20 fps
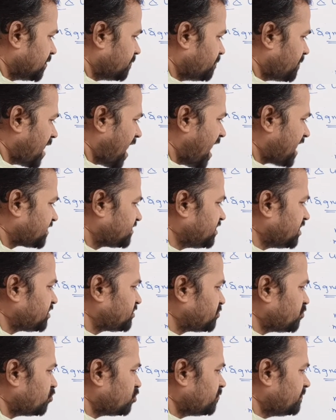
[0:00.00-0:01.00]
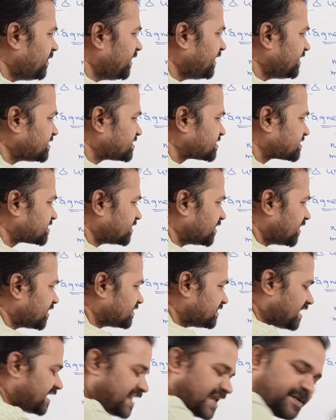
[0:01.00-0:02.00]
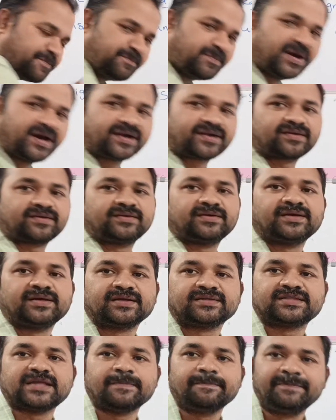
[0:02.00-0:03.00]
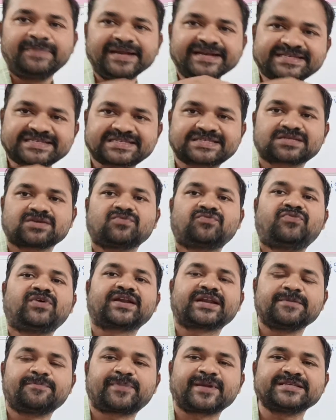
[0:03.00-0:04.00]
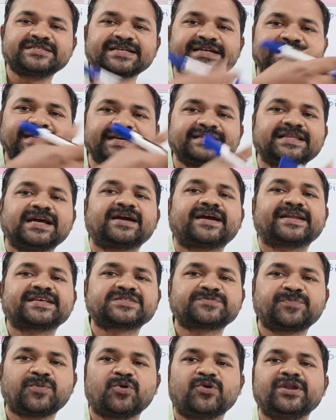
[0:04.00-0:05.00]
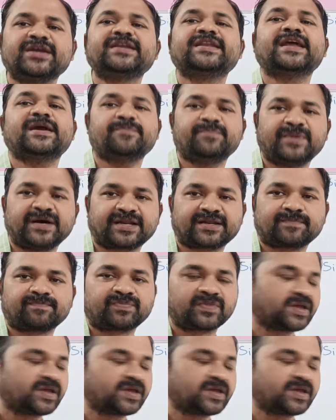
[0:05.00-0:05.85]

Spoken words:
Magnitude means the number, the bits for representing the corresponding number.